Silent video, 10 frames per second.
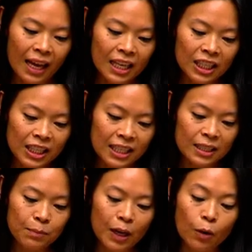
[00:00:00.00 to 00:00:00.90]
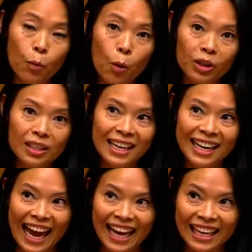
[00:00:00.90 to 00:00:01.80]
She has been awarded an
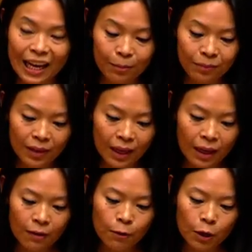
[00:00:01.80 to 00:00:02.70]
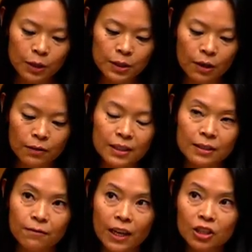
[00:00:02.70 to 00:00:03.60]
AM for her service
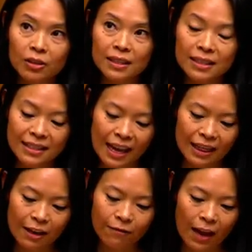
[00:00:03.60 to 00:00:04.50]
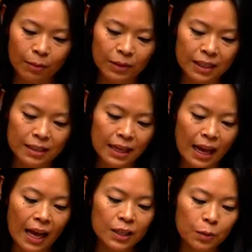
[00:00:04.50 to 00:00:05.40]
to veterans and their families,
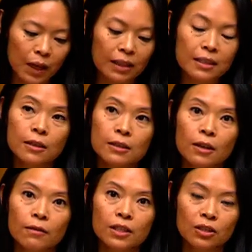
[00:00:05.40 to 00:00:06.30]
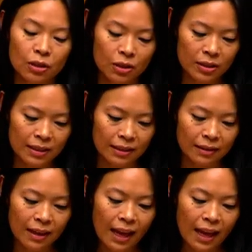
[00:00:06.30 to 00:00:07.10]
as well as her service to nursing.